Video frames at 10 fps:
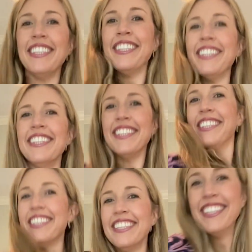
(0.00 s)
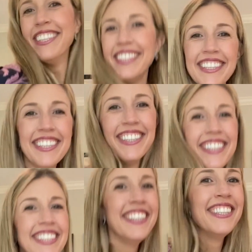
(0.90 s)
Thank you so much for
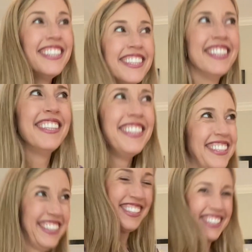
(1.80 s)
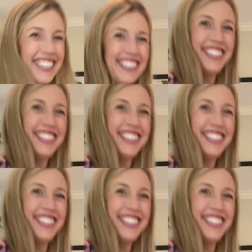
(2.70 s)
watching, and I'll see you in my next